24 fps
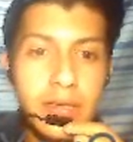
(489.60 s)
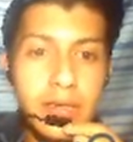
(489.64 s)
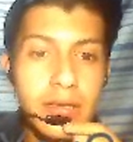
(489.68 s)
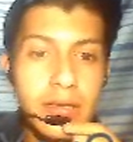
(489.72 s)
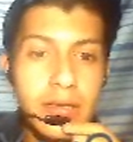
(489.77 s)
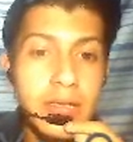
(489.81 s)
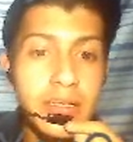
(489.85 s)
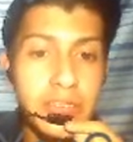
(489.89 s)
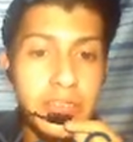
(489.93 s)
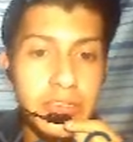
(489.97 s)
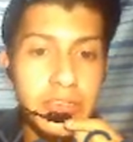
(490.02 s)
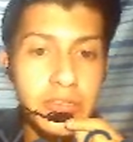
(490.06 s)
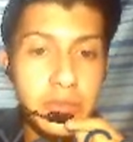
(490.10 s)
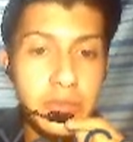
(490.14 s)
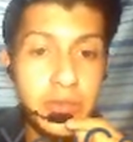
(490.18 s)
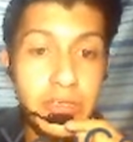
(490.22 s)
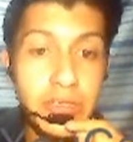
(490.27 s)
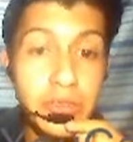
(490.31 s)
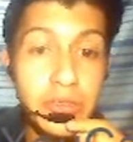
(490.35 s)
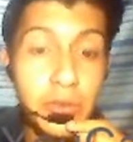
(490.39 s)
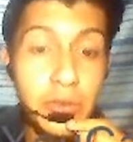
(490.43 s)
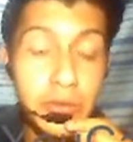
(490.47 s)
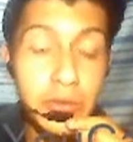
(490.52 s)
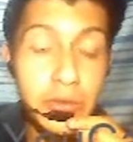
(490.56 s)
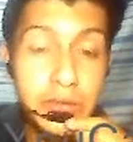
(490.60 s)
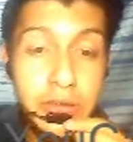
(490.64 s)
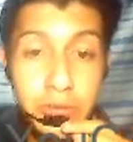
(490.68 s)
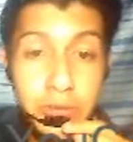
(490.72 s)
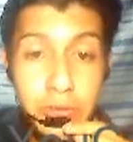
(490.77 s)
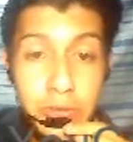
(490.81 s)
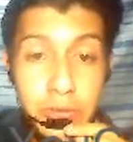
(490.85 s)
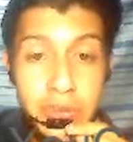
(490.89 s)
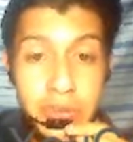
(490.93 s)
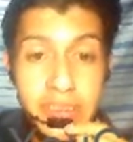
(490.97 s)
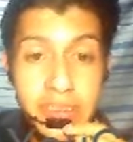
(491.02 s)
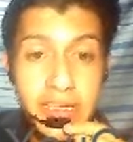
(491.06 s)
So in order to
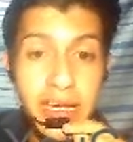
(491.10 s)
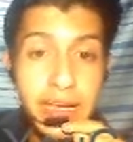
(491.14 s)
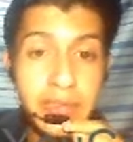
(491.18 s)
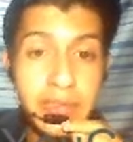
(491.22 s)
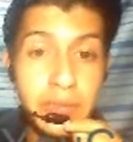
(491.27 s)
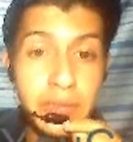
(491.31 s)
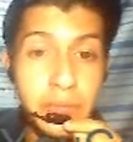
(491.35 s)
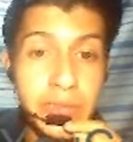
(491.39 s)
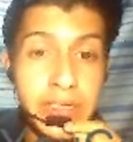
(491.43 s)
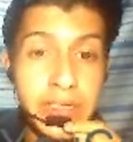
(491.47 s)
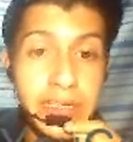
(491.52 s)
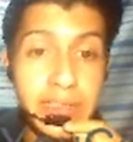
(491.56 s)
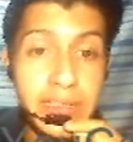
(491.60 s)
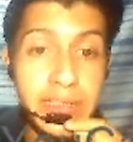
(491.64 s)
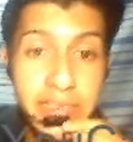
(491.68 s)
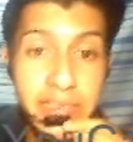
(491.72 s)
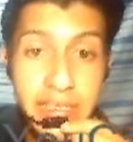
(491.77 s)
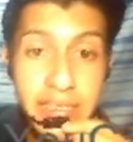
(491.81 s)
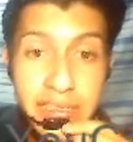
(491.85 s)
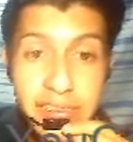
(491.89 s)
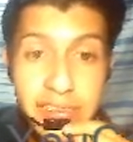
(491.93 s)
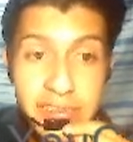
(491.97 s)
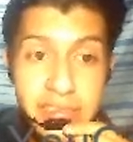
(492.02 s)
scan a reading text,